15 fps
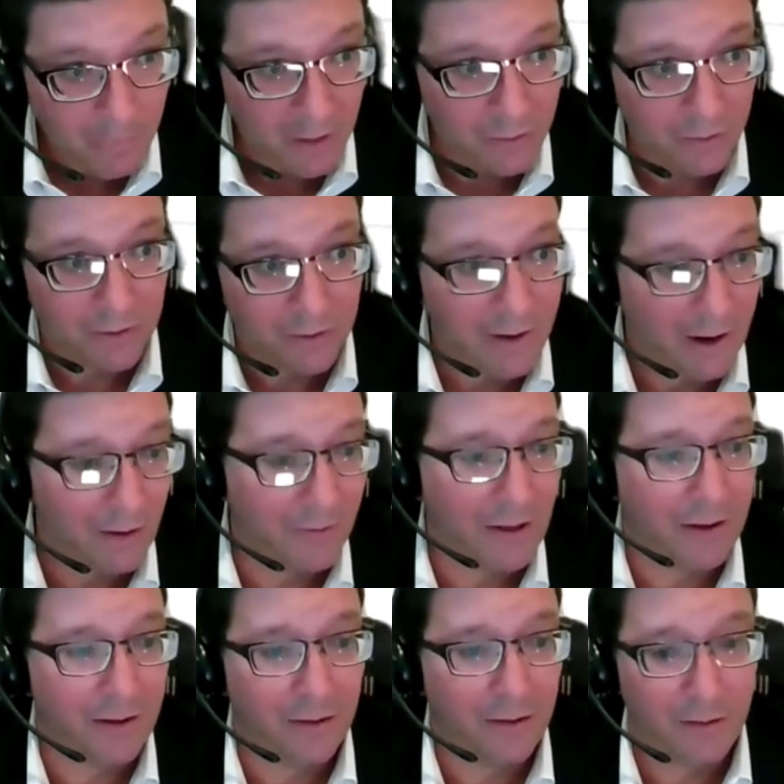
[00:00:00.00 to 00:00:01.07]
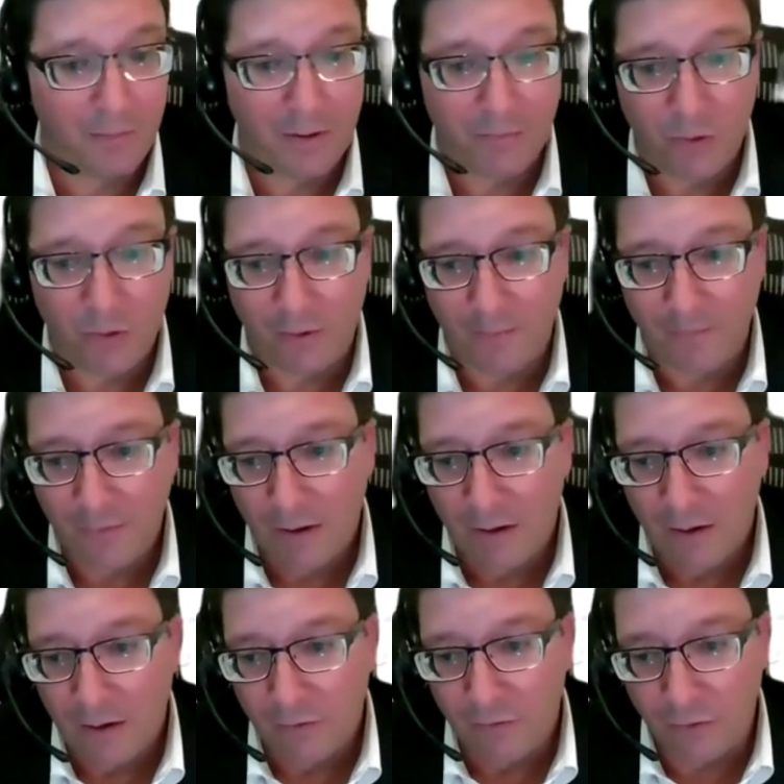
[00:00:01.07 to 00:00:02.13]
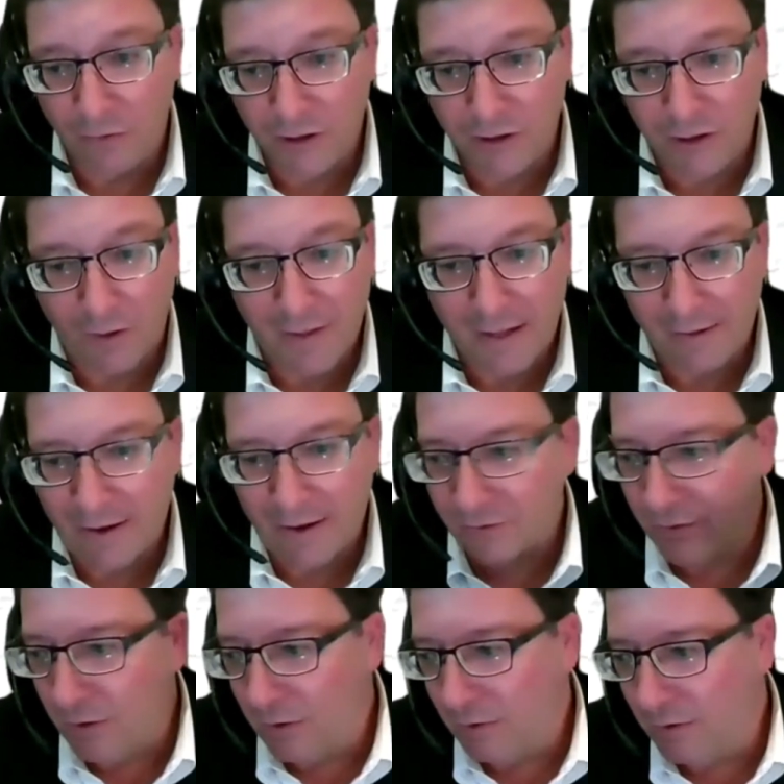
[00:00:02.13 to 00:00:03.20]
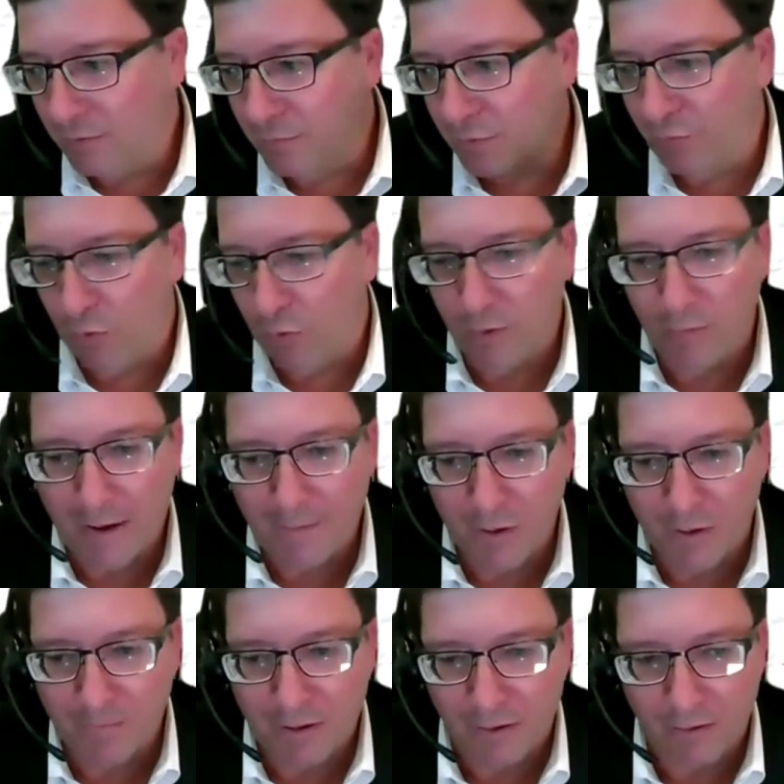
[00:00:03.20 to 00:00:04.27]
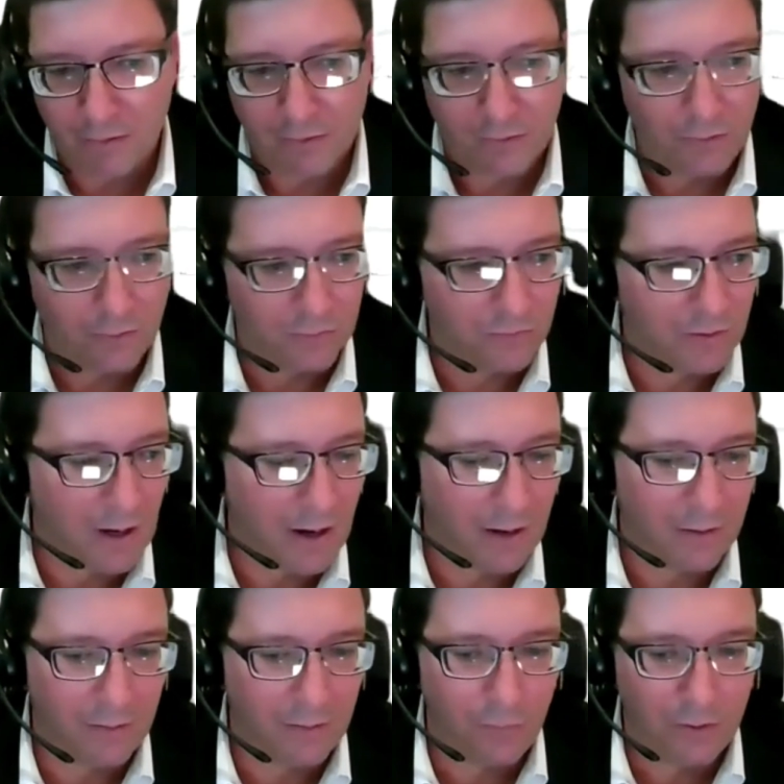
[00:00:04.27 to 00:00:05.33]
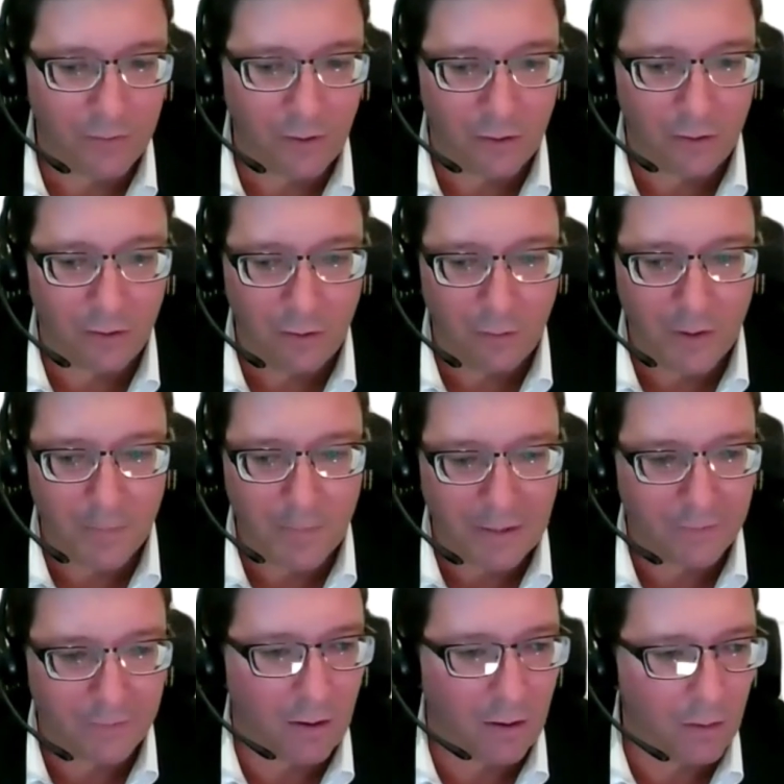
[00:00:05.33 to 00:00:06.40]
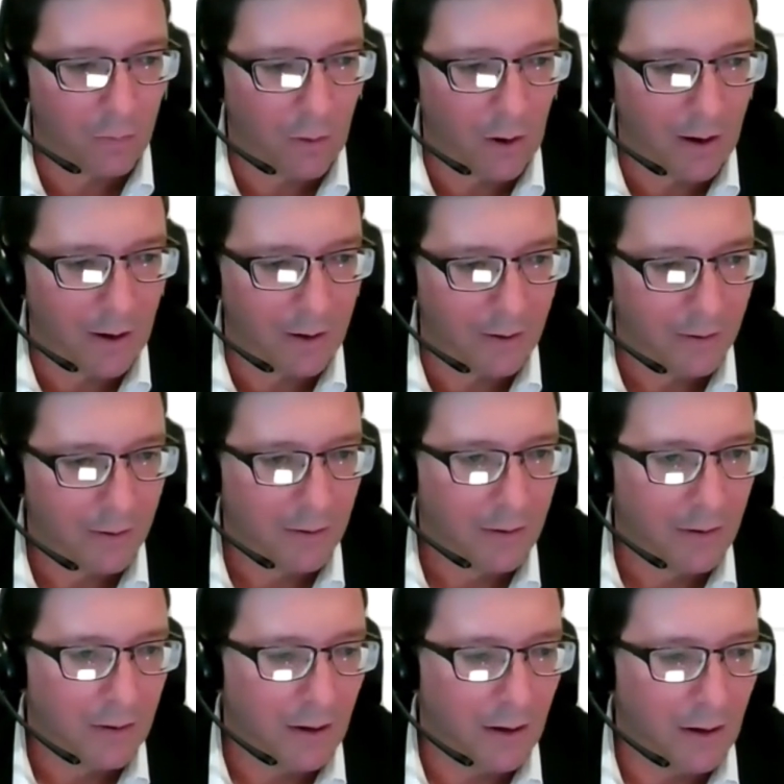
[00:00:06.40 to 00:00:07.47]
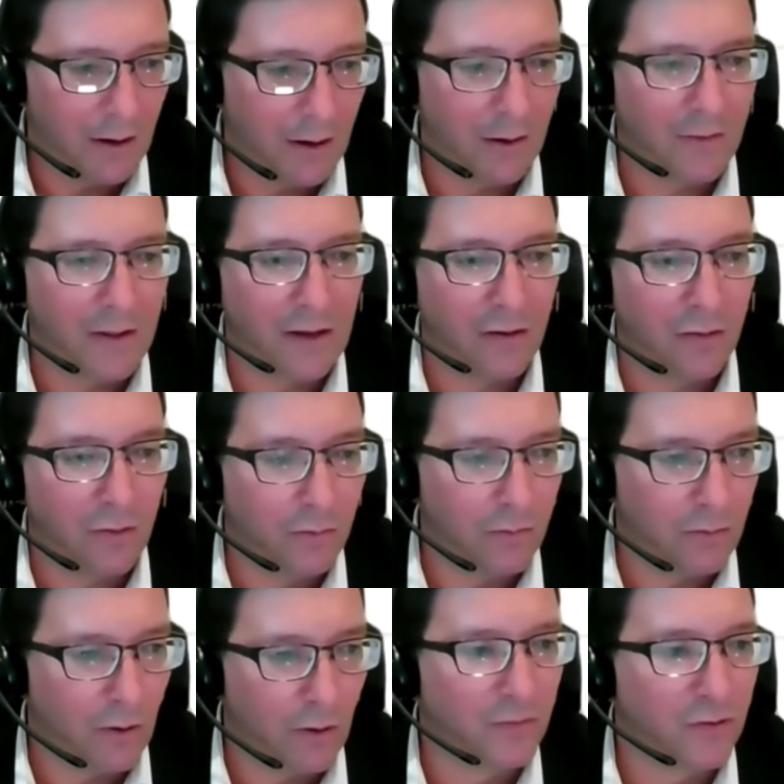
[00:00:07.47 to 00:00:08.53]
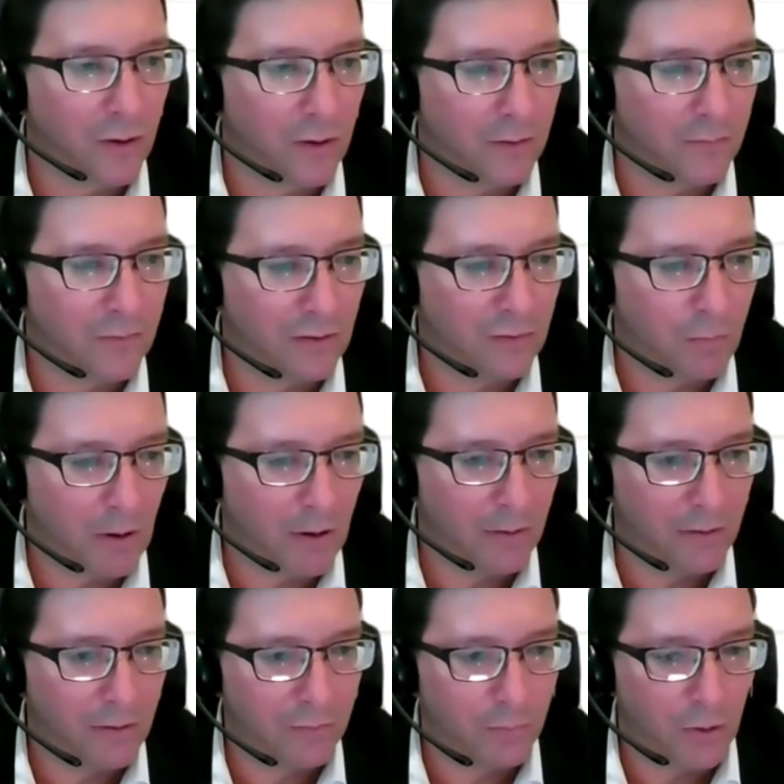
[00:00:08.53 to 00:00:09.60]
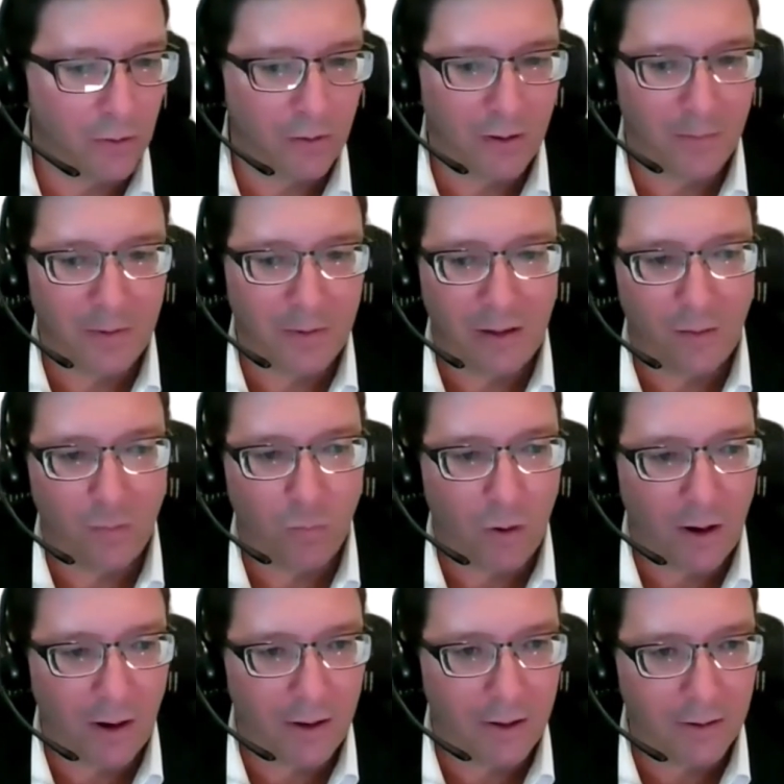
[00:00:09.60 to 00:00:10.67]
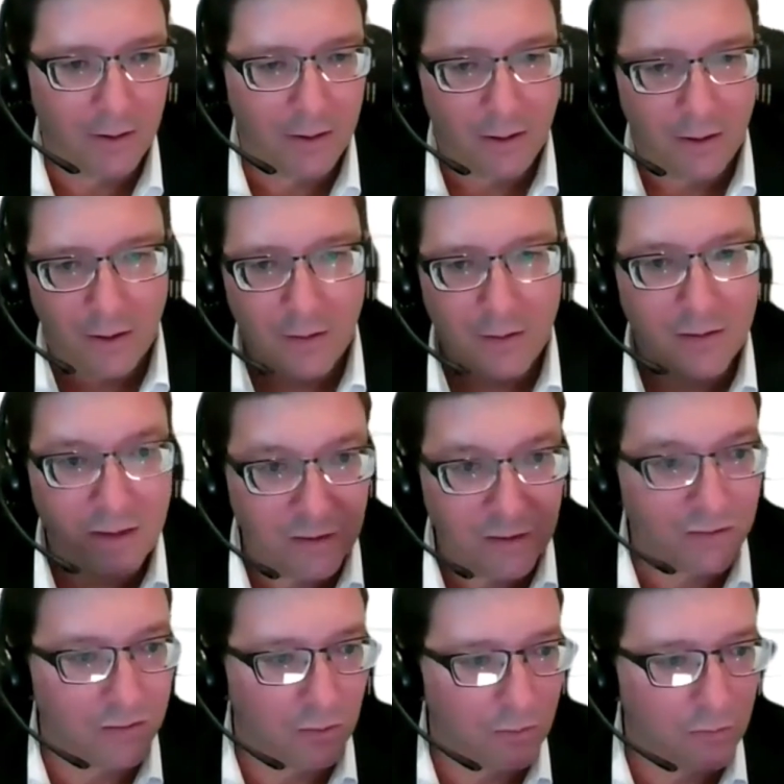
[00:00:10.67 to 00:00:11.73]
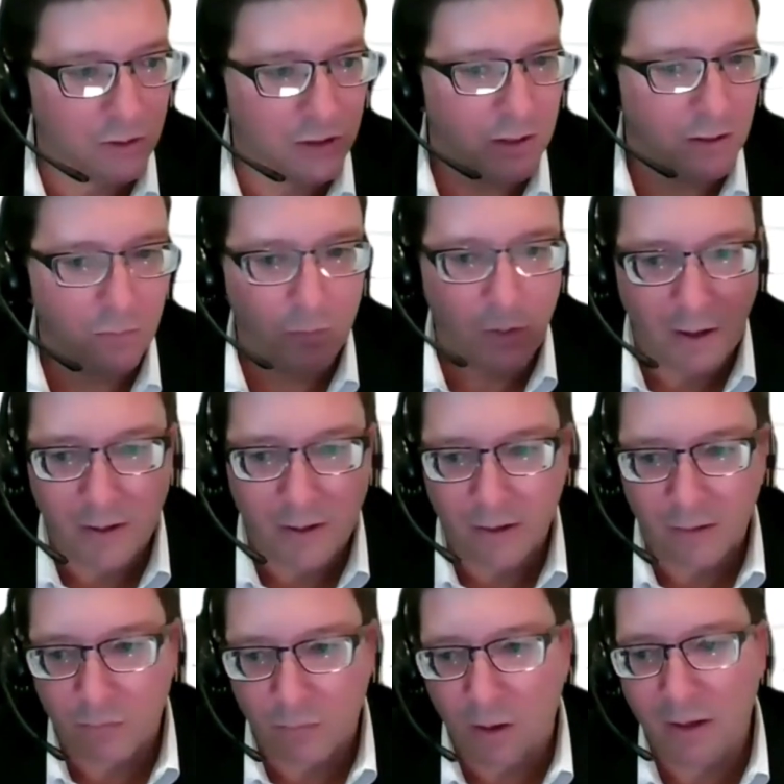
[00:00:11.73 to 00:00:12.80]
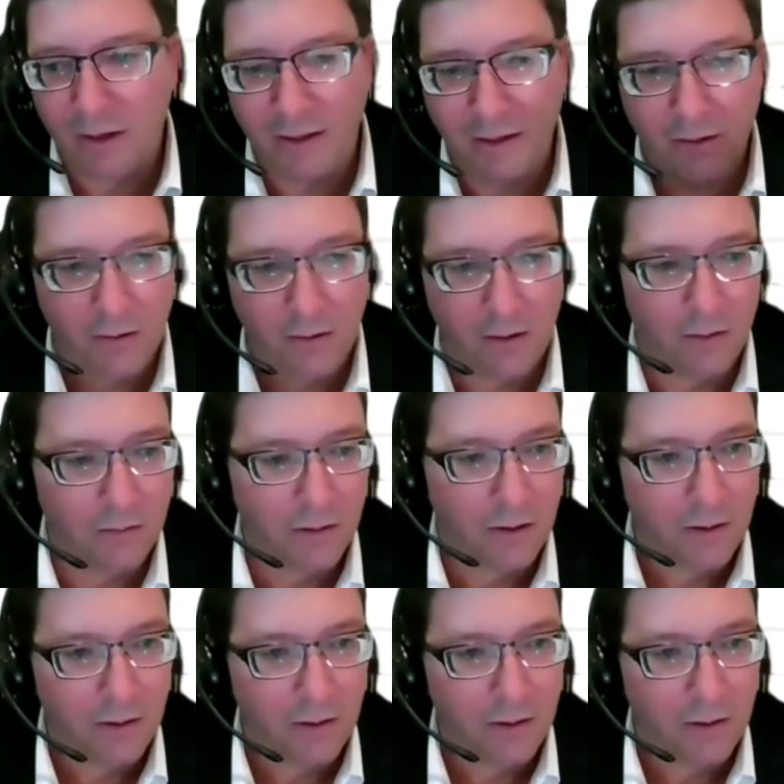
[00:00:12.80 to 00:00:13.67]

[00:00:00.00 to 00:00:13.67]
And you can dial that in a little bit more. So just on that last note, and before we wrap up here, you know, Scott, you want to talk a little bit about the ROI that you observed as part of this program, and why this solution, running NeoLoad